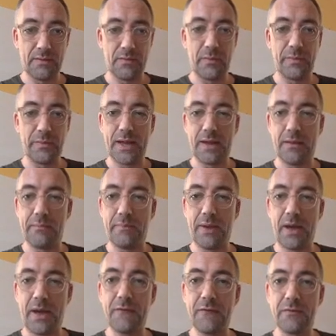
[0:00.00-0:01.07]
We get it
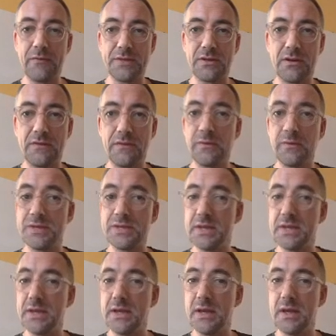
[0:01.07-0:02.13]
back from the server, we
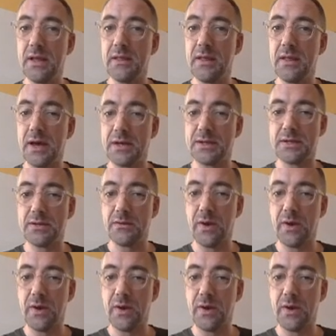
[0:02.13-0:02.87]
see that,